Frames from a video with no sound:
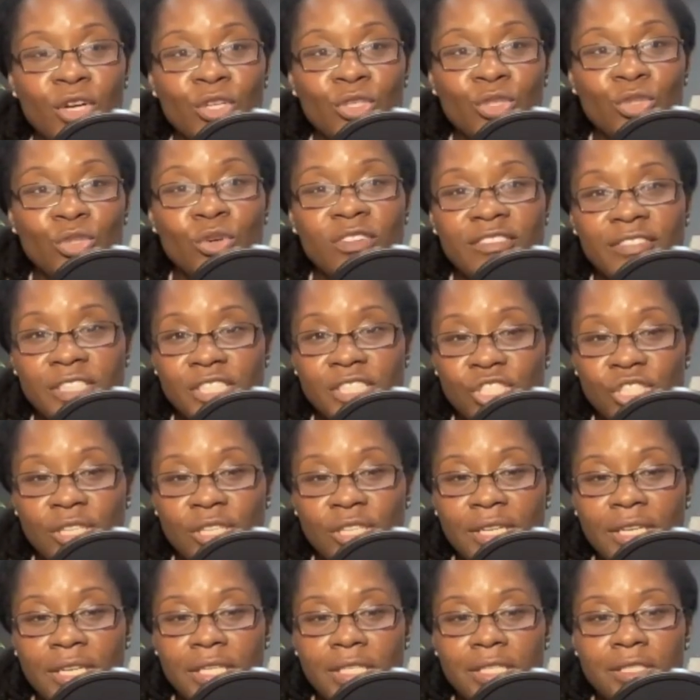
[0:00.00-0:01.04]
Your
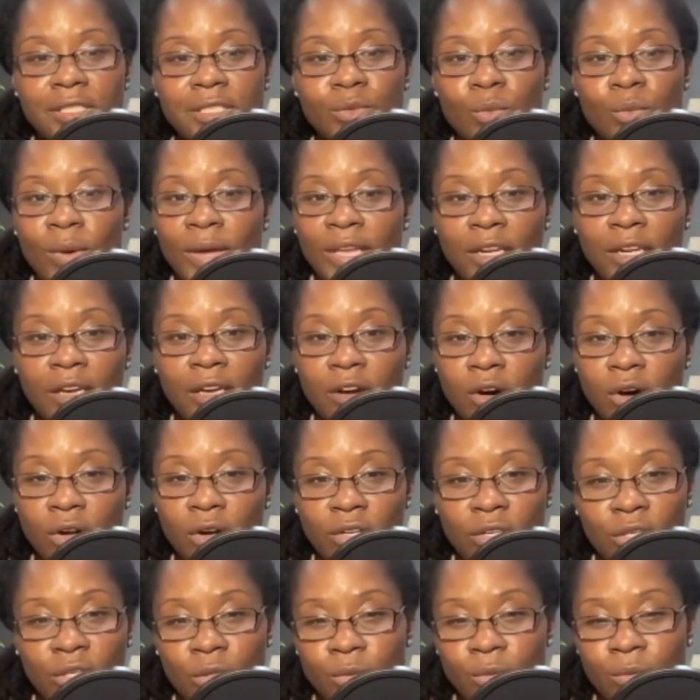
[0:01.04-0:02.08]
vision is waiting
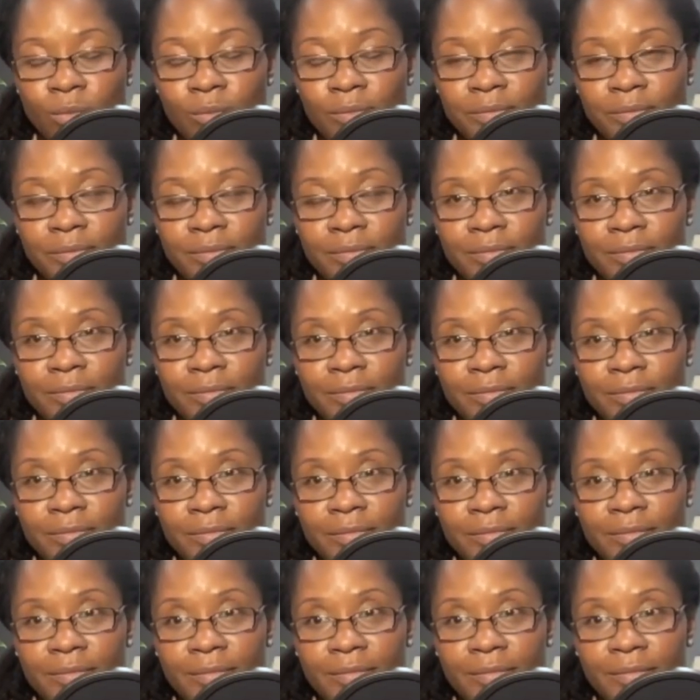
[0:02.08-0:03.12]
on you.
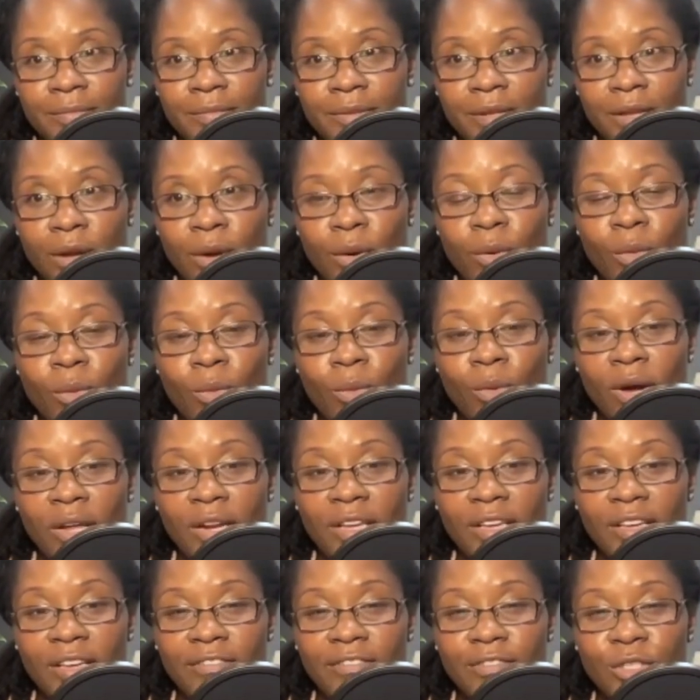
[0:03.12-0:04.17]
What
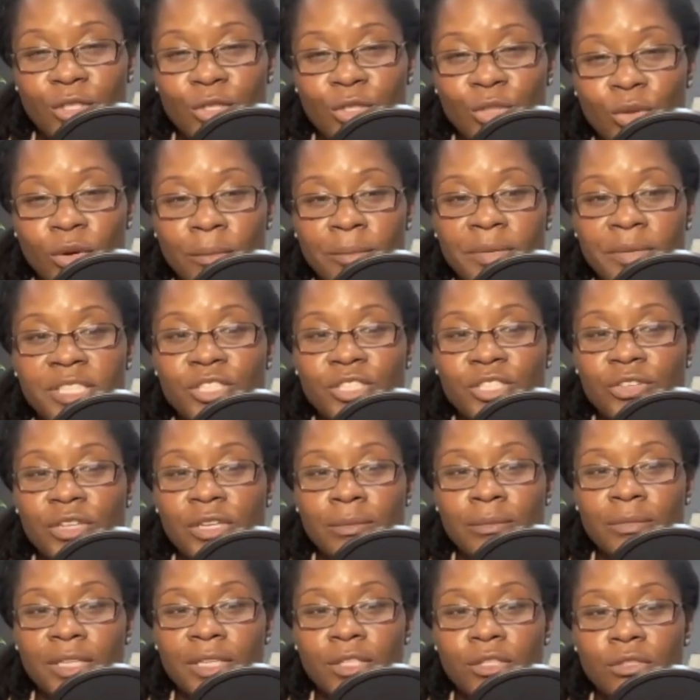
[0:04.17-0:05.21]
if the dormant
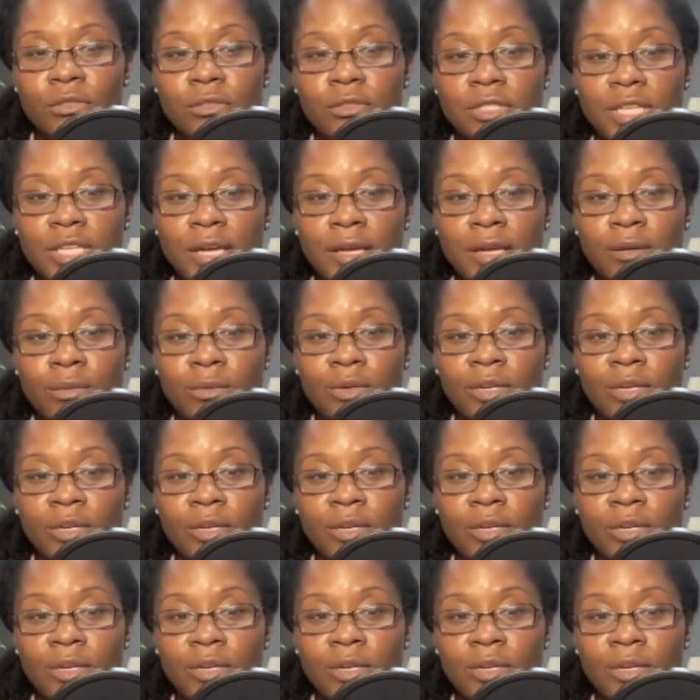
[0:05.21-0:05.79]
dream that you said